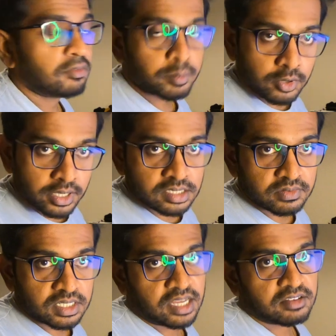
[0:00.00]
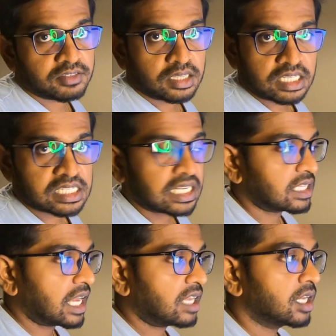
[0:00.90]
are we productive enough and things
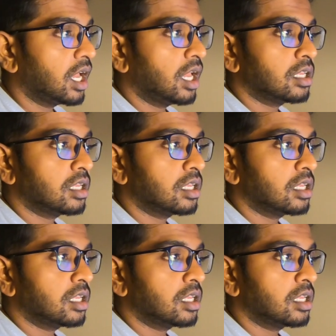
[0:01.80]
like that.